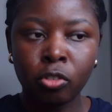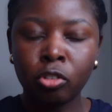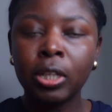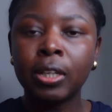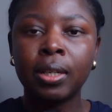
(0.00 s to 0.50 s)

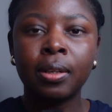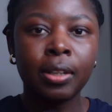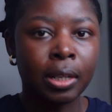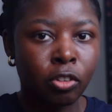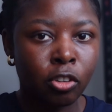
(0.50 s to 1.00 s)
treat it
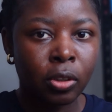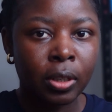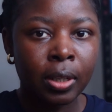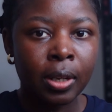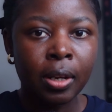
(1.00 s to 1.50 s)

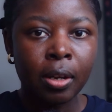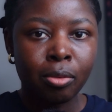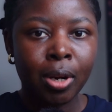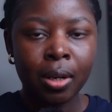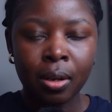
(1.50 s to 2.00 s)
intentionally,
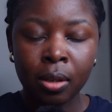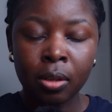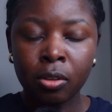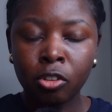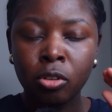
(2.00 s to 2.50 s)
right? A
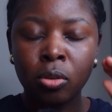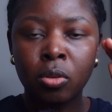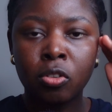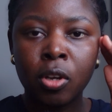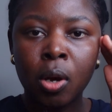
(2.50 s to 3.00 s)
condition on your
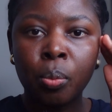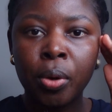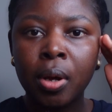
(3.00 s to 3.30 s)
scalp.